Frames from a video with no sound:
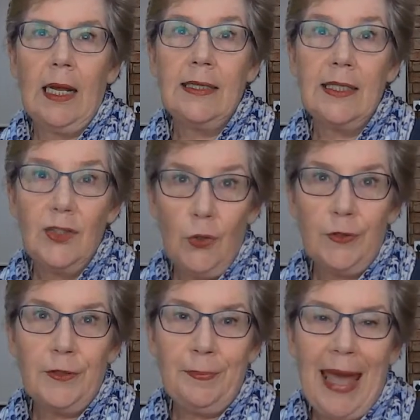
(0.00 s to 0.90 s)
a
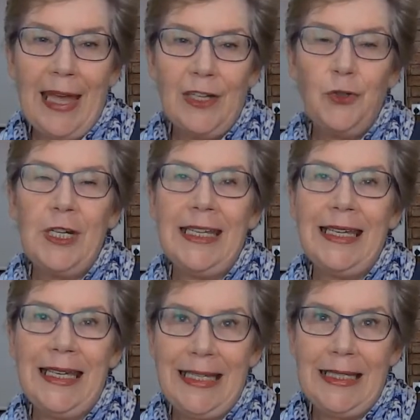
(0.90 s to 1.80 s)
stocked pantry
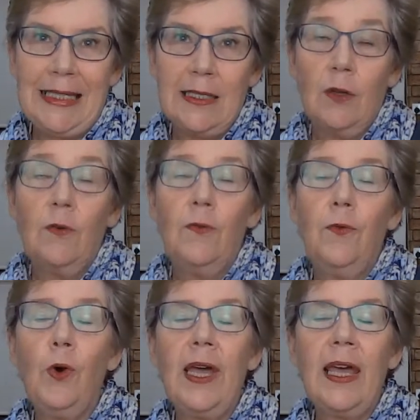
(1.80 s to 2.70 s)
is
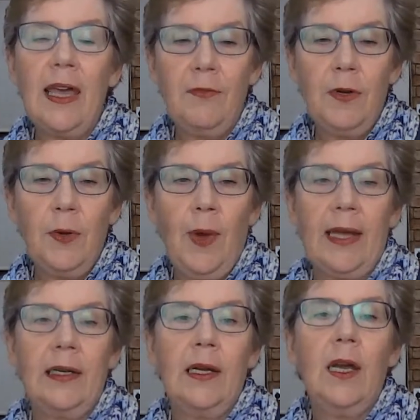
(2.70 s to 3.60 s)
for
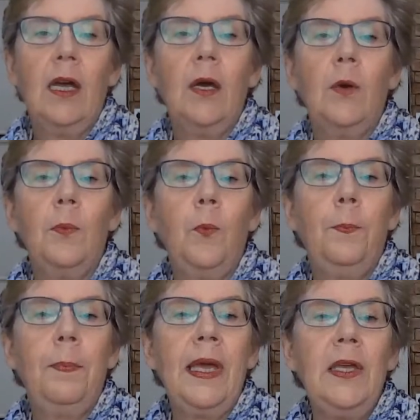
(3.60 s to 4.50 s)
everyone,
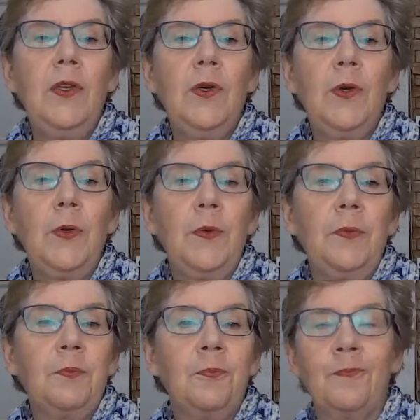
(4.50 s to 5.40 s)
be
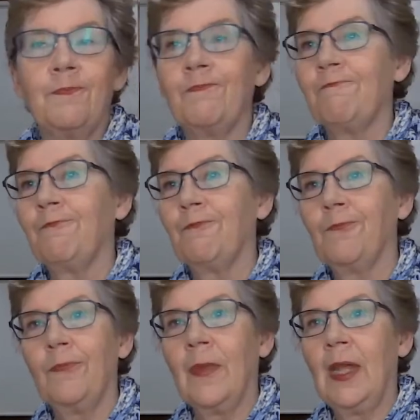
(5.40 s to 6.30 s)
you
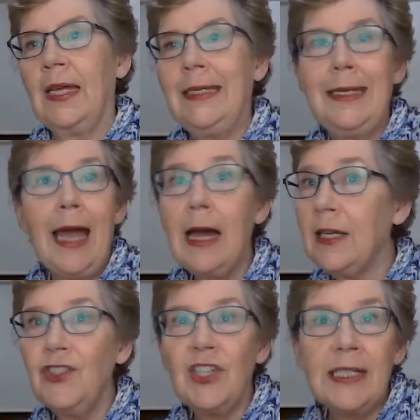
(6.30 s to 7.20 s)
young
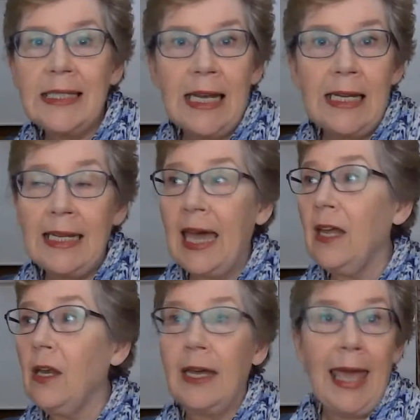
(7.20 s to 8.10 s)
and just starting
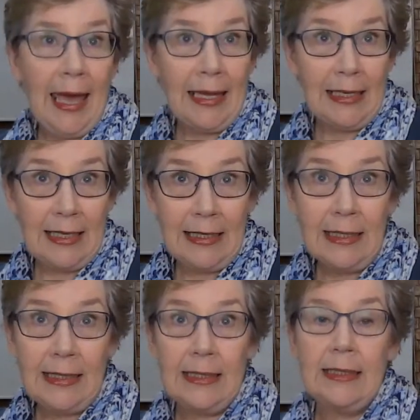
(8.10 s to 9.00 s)
out like Hannah
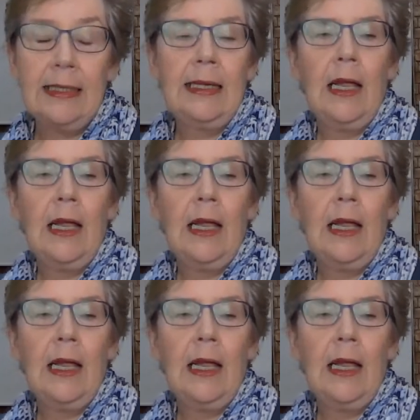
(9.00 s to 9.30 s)
is,